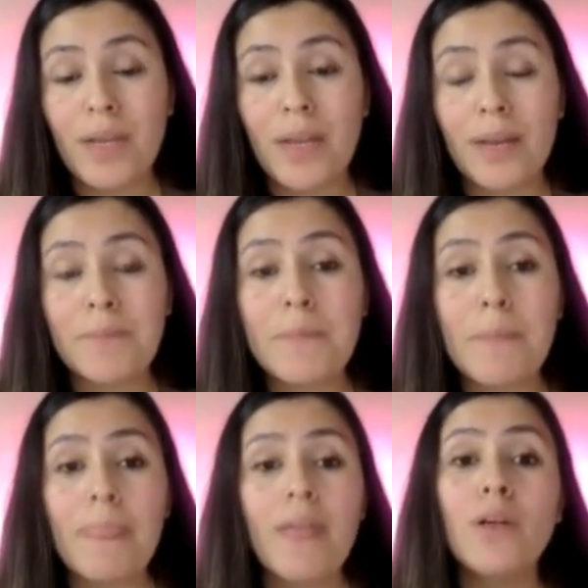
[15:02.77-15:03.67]
Okay.
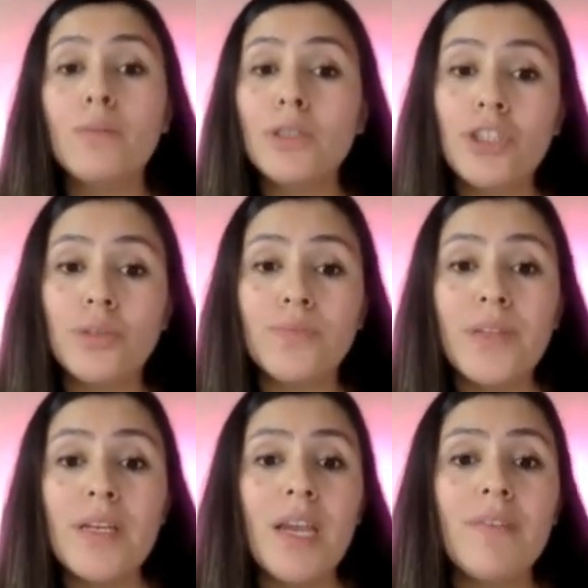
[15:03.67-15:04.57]
Number 2,
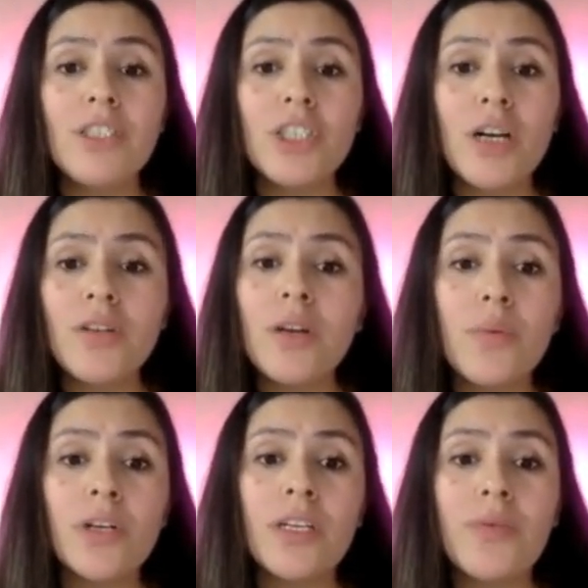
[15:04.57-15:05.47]
if the child you're
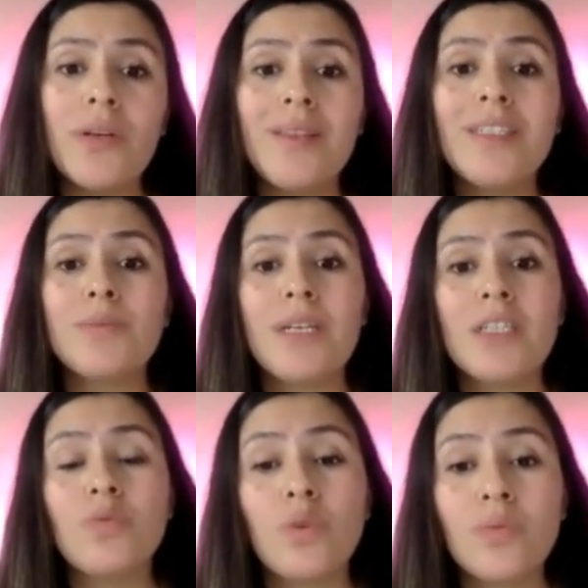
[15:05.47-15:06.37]
working with
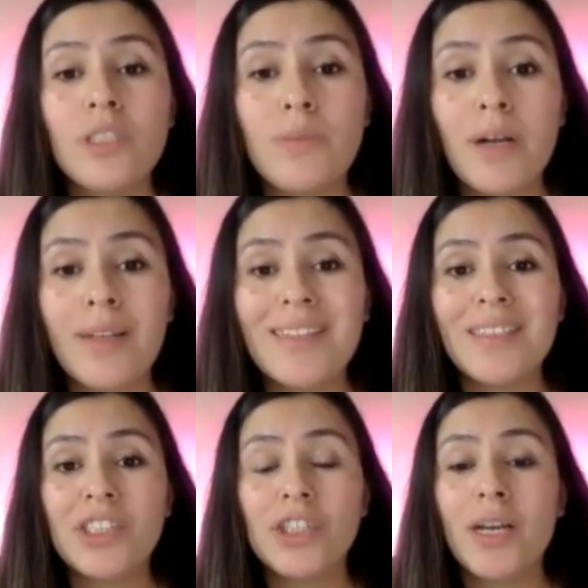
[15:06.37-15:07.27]
displays rote responding
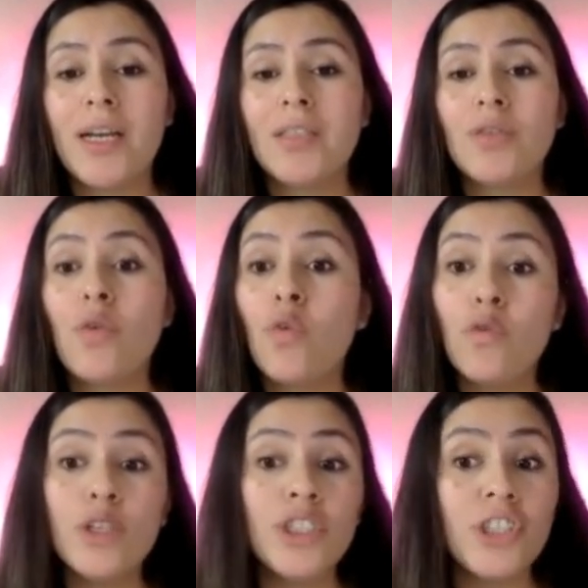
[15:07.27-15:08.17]
such as
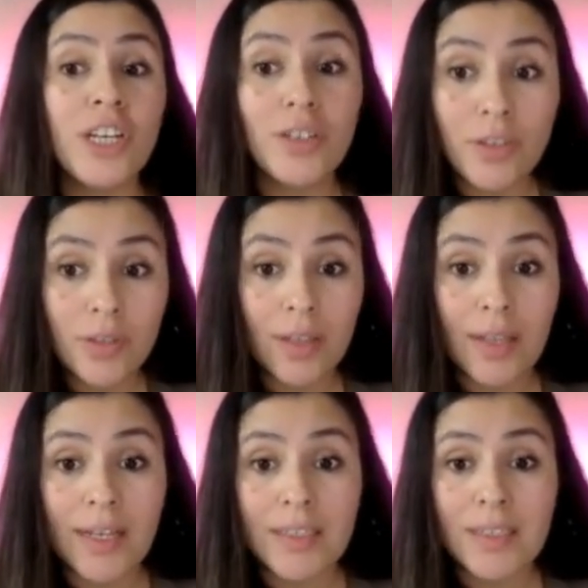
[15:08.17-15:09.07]

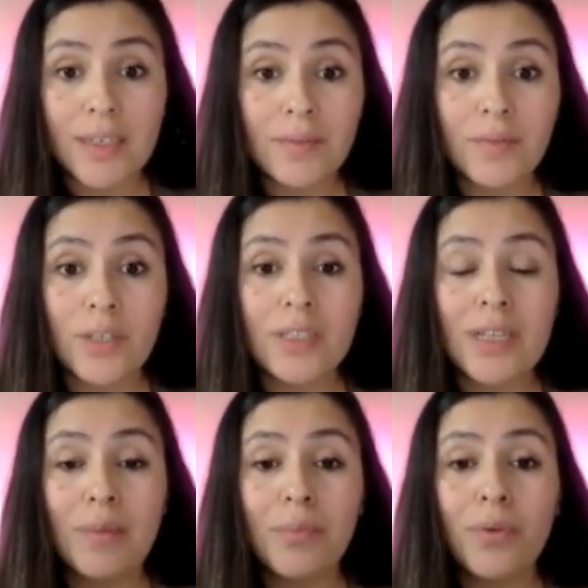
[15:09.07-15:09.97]
overgeneralizing, for
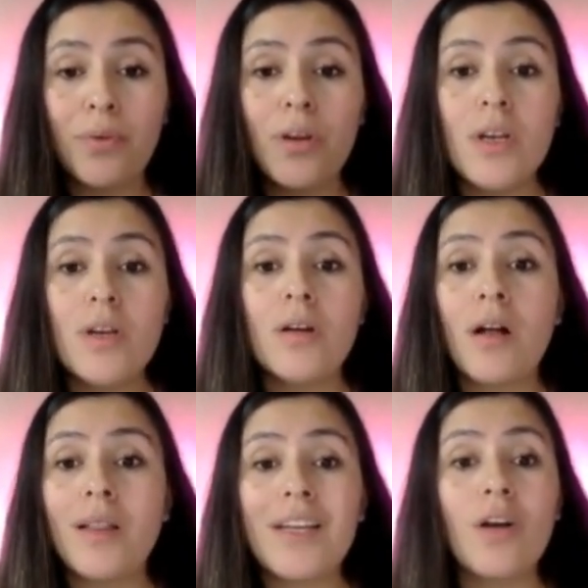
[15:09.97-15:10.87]
example,
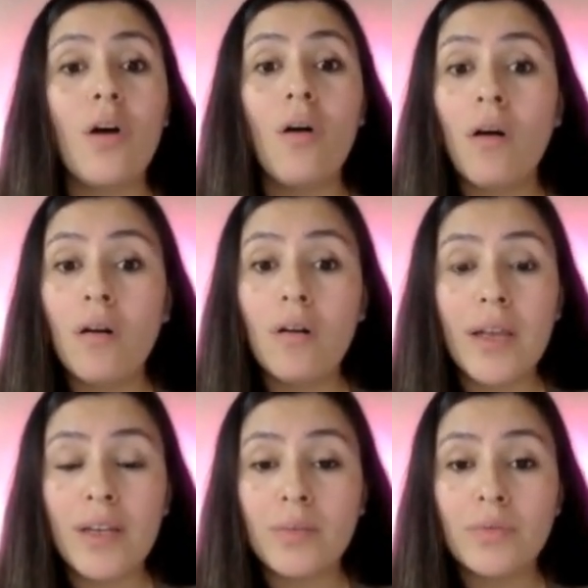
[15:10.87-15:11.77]
calling all
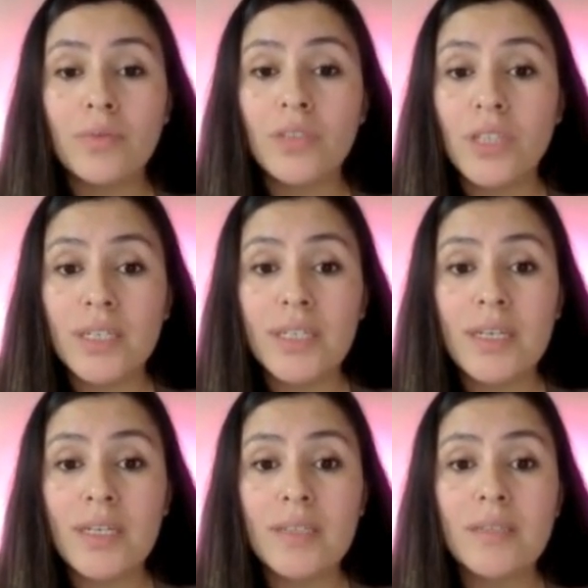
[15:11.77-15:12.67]
edibles
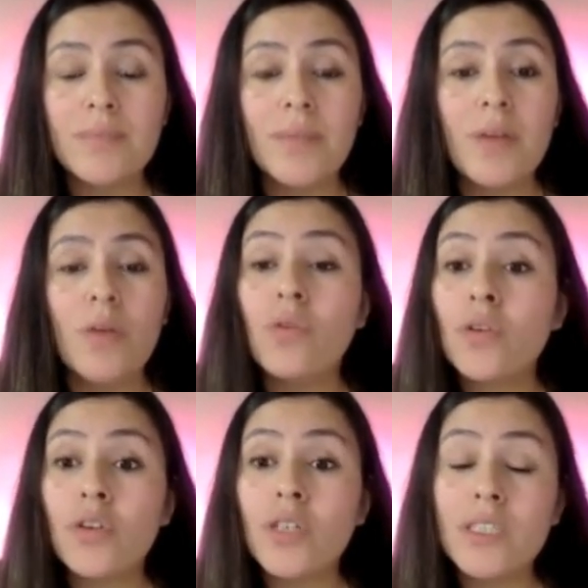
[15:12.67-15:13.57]
cookies,
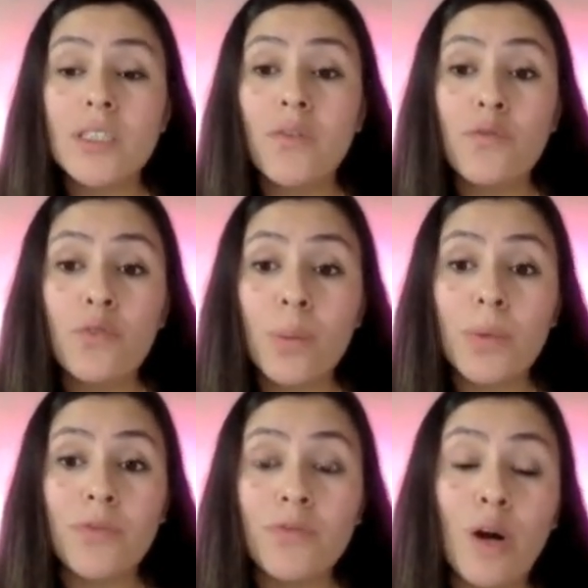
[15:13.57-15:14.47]
or there is some form
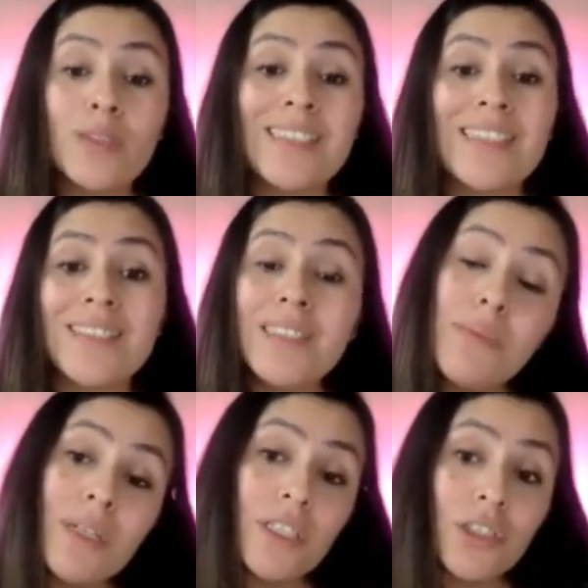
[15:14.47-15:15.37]
of faulty
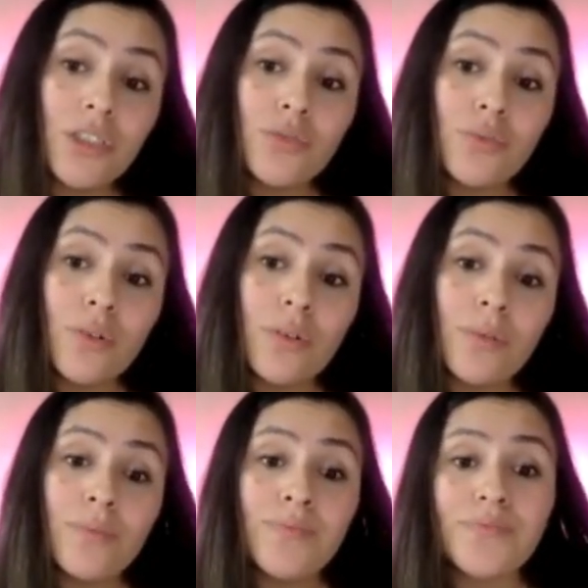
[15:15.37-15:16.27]
stimulus
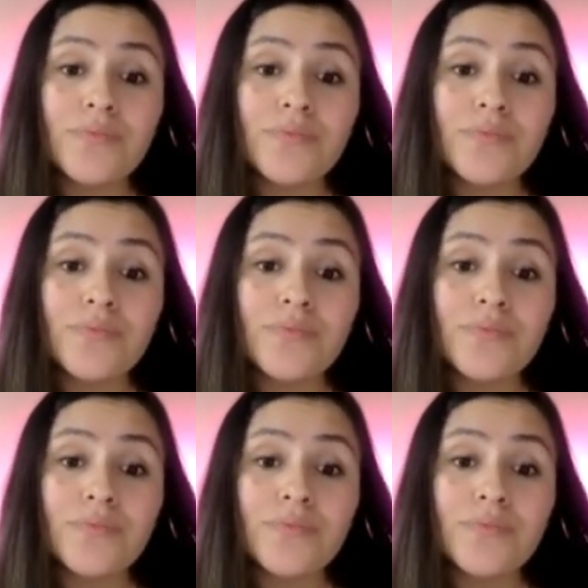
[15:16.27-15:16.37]
control,